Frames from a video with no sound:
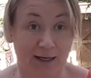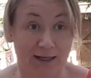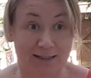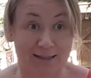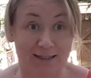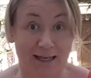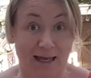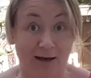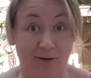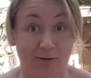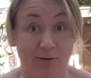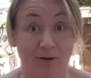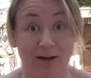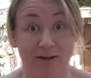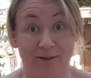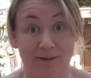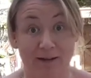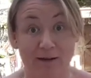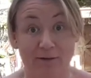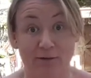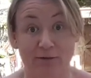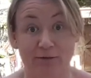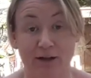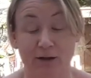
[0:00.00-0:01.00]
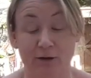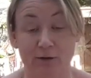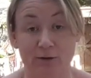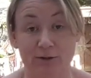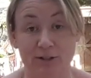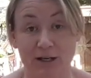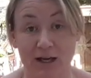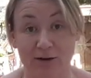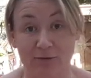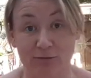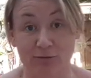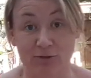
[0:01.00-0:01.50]
sale in their
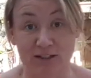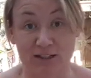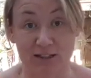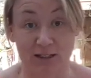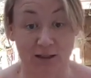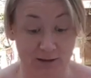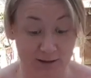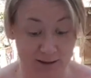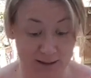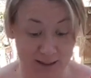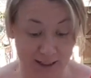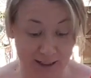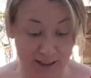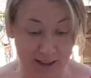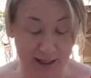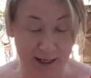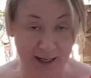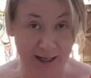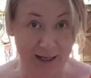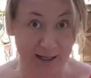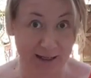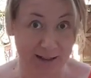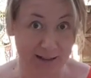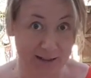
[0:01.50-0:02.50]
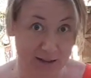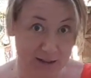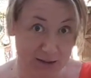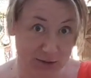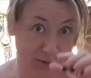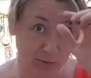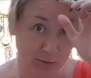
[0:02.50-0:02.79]
field every Sunday and